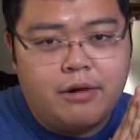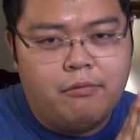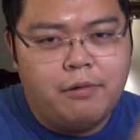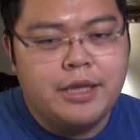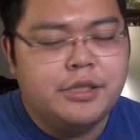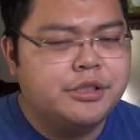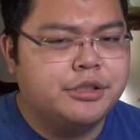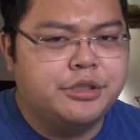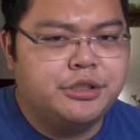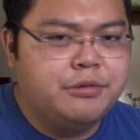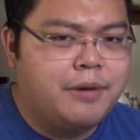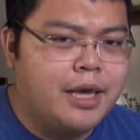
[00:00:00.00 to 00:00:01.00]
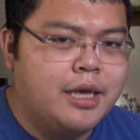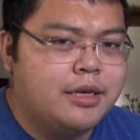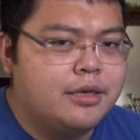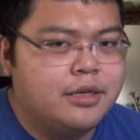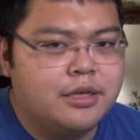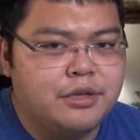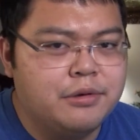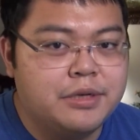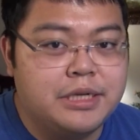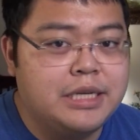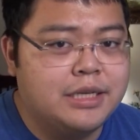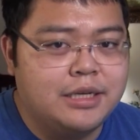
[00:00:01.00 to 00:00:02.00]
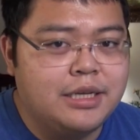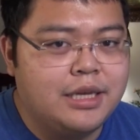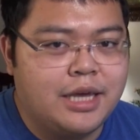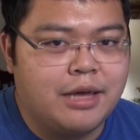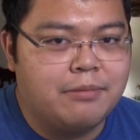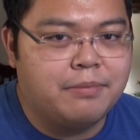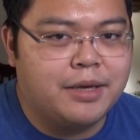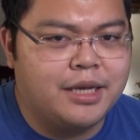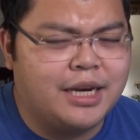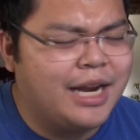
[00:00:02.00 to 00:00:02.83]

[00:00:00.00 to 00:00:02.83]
when should you end your D&D campaign.